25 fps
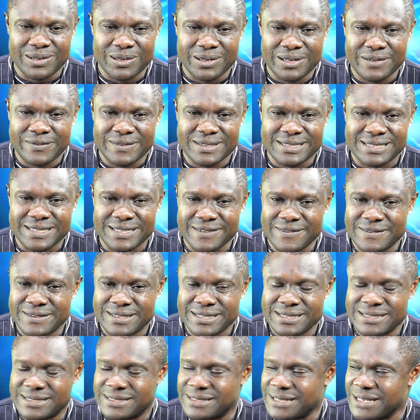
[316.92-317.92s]
or even
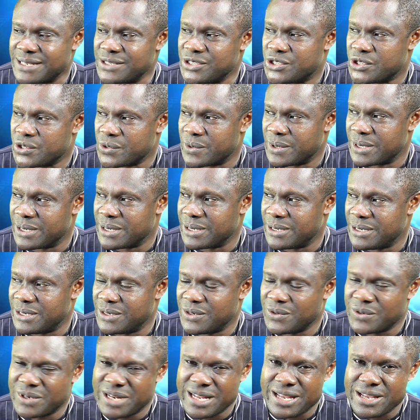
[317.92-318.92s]
17th century.
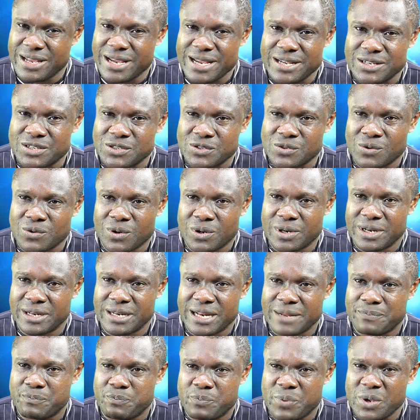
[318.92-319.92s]
The years run,
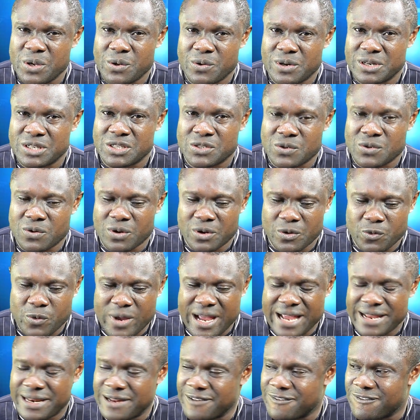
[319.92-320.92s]
the period is run, we
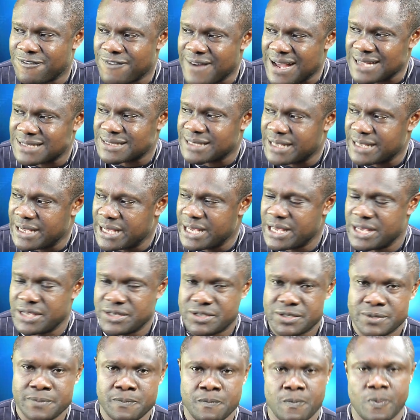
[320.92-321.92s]
are in the fast
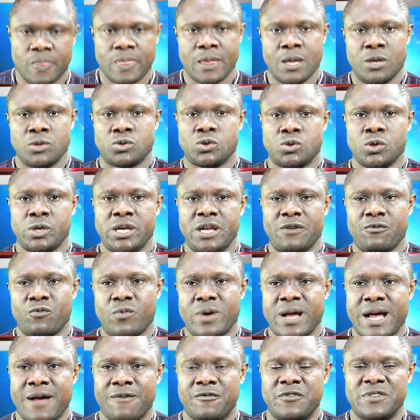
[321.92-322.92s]
age. So if we
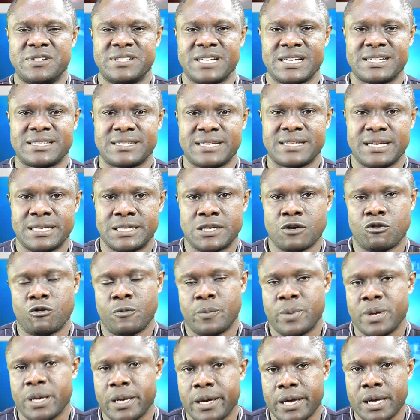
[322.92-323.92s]
have research center, we'll
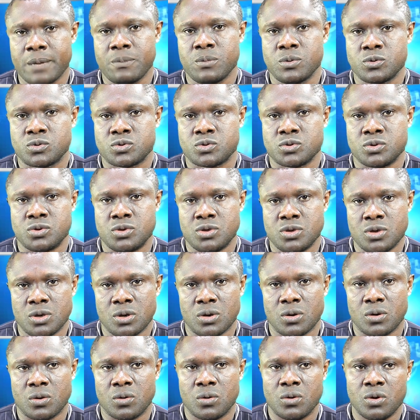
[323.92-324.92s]
be able to
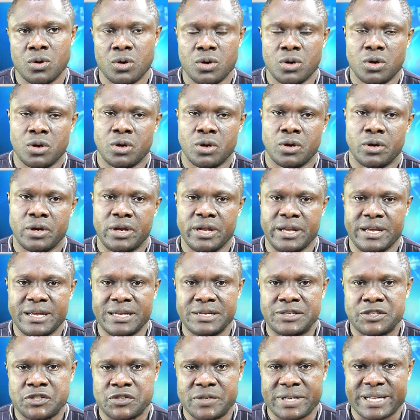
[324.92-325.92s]
know the
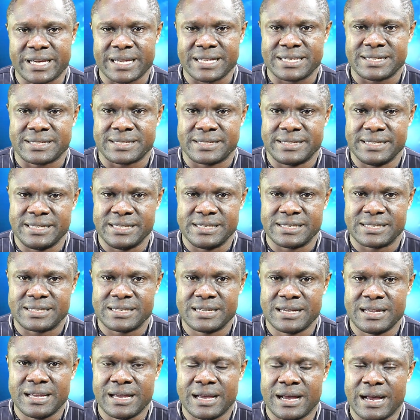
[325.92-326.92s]
intricacies
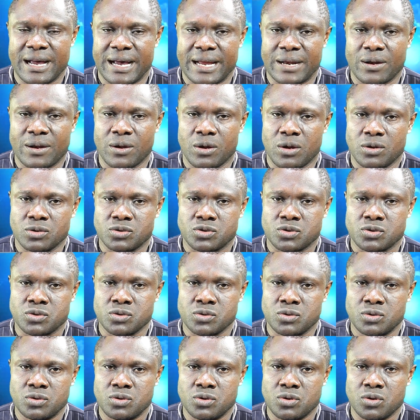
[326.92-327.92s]
and
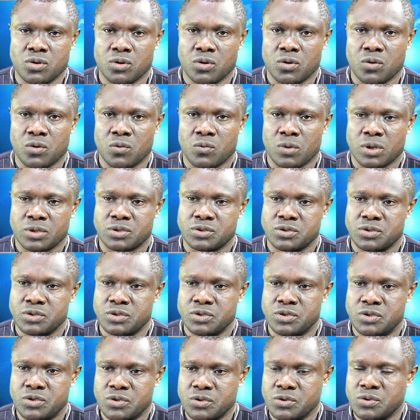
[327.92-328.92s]
also know what to
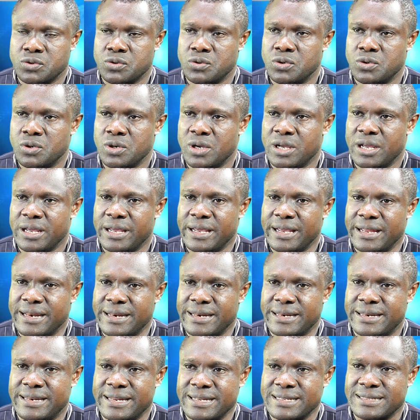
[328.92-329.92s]
do
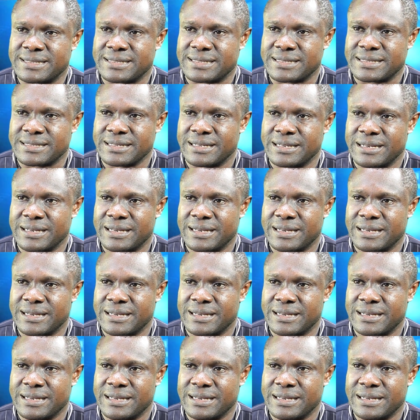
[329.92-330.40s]
in this